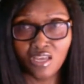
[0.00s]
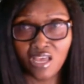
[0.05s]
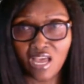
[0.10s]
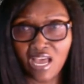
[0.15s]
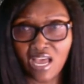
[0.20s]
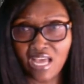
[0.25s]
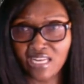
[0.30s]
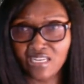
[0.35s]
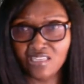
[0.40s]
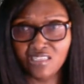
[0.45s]

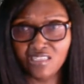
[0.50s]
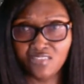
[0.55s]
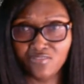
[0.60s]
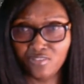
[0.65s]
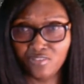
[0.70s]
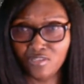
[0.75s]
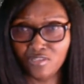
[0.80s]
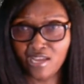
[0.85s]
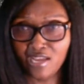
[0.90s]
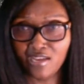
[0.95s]
I didn't
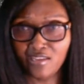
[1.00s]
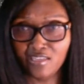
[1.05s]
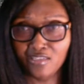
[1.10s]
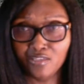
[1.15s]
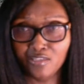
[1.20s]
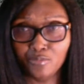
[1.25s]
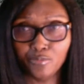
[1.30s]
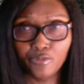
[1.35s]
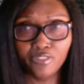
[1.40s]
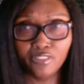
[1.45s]
when I hear the
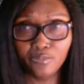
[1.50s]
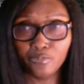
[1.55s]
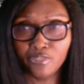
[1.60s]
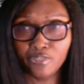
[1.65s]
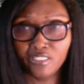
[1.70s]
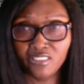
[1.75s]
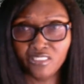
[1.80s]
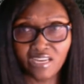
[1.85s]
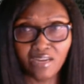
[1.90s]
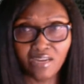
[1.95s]
preacher
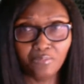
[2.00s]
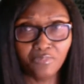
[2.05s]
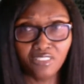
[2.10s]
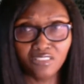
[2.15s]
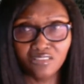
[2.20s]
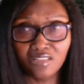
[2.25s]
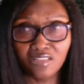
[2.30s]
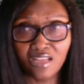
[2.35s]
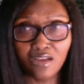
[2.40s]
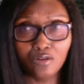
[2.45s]
preach, I'm
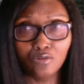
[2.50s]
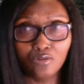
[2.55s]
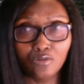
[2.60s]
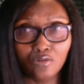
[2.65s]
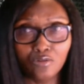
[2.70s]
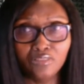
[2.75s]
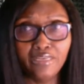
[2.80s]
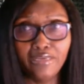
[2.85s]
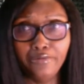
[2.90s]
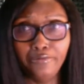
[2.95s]
just not gonna
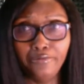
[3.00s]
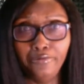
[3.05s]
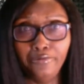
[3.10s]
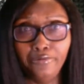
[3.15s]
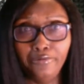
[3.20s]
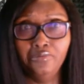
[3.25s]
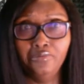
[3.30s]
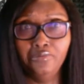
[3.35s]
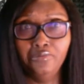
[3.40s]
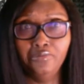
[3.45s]
take
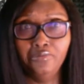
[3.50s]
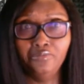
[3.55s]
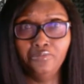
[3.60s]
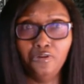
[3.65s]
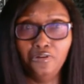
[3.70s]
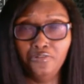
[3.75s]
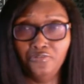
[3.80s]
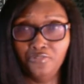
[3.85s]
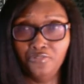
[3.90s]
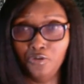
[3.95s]
your
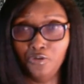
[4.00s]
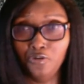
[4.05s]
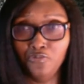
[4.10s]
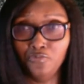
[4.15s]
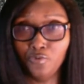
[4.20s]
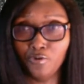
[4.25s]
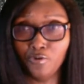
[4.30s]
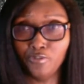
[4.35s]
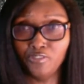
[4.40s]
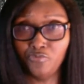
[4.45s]

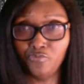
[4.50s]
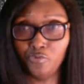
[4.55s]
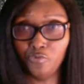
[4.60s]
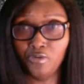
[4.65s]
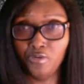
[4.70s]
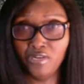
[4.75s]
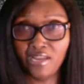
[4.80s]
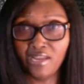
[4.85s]
words for it.